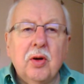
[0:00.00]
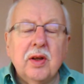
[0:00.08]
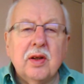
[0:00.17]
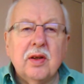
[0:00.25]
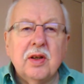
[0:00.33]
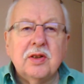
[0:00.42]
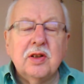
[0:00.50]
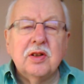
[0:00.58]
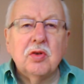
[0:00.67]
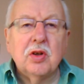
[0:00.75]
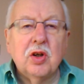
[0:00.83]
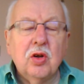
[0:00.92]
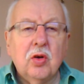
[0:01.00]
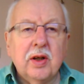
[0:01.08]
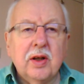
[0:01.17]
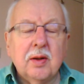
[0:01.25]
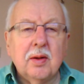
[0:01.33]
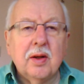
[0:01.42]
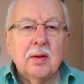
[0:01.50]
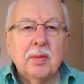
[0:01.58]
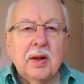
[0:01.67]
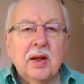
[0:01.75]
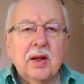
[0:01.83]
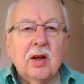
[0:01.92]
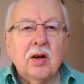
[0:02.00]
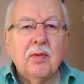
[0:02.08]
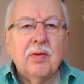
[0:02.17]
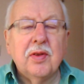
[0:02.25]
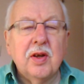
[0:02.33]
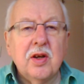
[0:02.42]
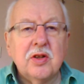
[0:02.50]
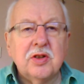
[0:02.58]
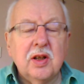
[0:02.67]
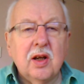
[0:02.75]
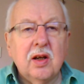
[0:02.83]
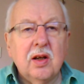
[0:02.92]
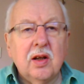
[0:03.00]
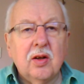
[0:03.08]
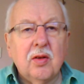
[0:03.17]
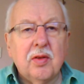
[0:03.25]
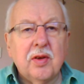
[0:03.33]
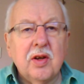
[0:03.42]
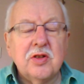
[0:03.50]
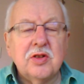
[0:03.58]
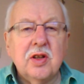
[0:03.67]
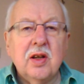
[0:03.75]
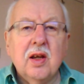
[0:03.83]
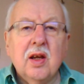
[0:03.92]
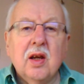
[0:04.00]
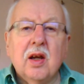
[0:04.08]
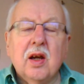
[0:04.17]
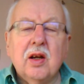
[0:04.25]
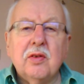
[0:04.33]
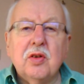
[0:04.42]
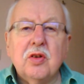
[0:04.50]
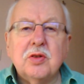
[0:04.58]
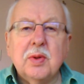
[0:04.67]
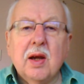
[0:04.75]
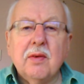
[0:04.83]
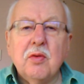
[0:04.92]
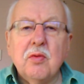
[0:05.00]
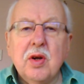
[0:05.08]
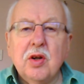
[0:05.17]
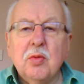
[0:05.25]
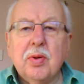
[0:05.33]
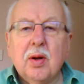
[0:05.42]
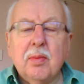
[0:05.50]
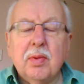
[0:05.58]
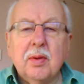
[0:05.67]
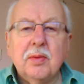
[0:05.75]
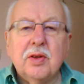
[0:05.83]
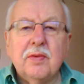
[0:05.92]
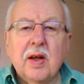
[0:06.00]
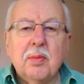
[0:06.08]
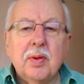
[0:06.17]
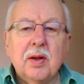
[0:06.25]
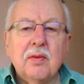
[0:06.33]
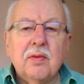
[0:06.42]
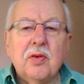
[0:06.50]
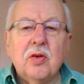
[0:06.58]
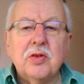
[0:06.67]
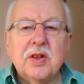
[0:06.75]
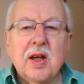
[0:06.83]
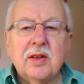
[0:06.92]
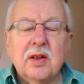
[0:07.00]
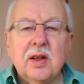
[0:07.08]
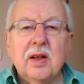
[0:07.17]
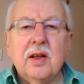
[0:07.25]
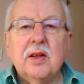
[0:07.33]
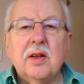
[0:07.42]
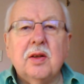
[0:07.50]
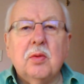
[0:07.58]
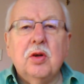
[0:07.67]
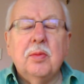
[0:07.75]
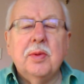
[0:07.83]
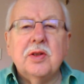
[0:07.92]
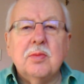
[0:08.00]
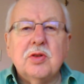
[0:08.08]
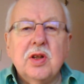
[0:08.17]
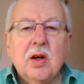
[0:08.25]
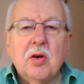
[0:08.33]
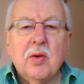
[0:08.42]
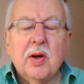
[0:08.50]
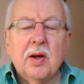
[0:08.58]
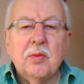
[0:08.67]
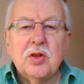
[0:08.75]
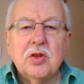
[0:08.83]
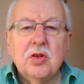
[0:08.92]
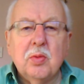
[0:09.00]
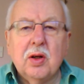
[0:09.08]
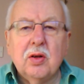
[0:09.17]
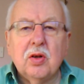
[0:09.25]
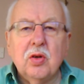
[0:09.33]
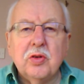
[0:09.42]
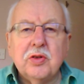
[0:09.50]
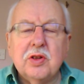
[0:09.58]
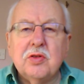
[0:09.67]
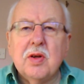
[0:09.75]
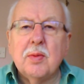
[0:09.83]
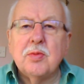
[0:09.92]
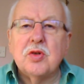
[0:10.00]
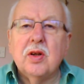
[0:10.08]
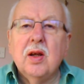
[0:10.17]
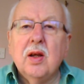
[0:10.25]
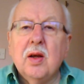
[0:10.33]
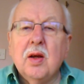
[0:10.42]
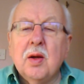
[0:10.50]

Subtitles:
point that this is recorded at the beginning of Thursday, early on Thursday, and of course we have a real problem developing for Saturday in that there will be some snow around which could well cause disruption.